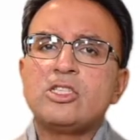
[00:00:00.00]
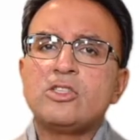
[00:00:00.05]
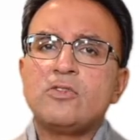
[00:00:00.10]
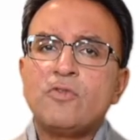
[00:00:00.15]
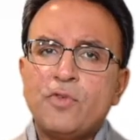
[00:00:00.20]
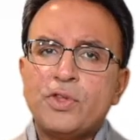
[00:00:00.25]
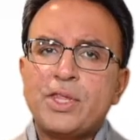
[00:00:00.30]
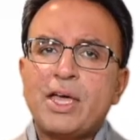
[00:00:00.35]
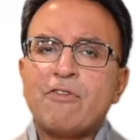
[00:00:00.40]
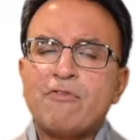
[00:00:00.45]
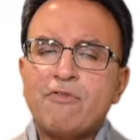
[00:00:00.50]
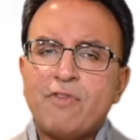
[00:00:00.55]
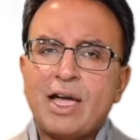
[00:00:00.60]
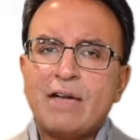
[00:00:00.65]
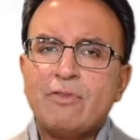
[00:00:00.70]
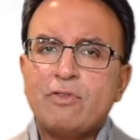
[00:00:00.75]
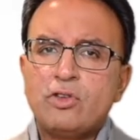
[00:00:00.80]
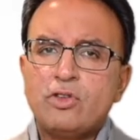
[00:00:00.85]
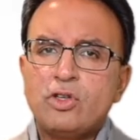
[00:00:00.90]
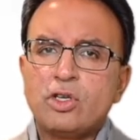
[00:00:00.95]
for that
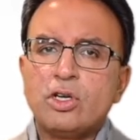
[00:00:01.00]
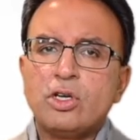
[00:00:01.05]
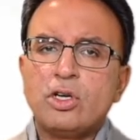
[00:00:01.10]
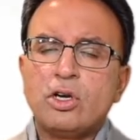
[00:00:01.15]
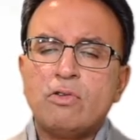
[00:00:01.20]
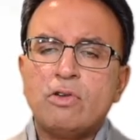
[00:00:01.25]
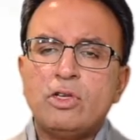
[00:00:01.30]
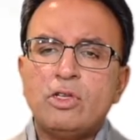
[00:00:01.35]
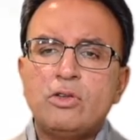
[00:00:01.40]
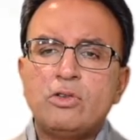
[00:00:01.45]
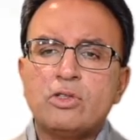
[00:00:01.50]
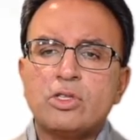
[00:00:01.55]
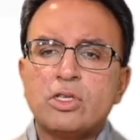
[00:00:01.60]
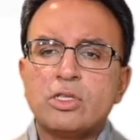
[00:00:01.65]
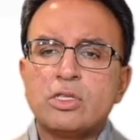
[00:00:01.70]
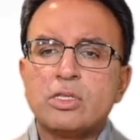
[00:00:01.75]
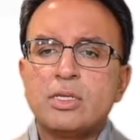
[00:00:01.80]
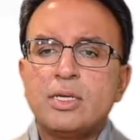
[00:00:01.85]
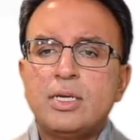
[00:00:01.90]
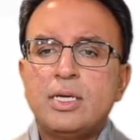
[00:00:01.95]
500 concurrent
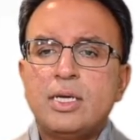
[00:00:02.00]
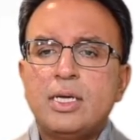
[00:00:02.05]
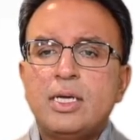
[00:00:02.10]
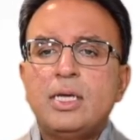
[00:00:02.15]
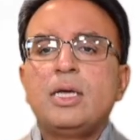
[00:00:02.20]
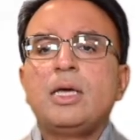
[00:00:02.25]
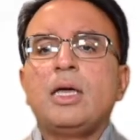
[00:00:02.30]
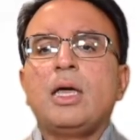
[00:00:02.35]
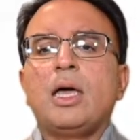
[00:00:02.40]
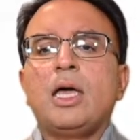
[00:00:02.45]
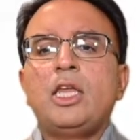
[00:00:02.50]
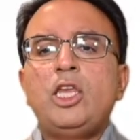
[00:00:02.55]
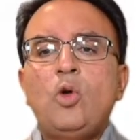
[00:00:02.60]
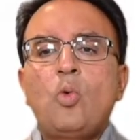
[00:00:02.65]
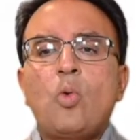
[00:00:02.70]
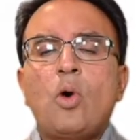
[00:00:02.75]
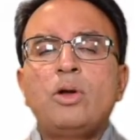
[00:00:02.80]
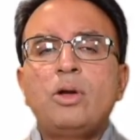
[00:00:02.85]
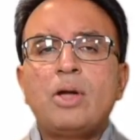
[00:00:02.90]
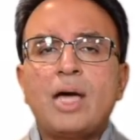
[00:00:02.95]
users, and you
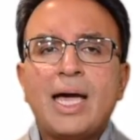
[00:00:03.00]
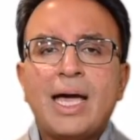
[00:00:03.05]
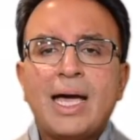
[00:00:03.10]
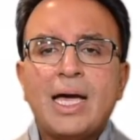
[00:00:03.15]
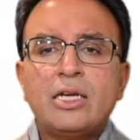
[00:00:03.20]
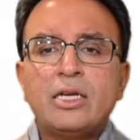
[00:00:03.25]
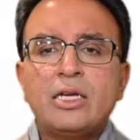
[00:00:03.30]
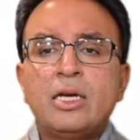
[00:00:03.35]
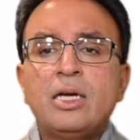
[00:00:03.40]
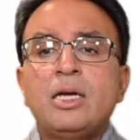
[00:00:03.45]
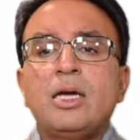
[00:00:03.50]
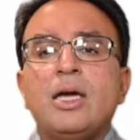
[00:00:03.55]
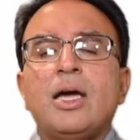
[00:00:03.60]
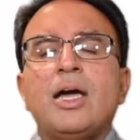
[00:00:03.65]
want to add an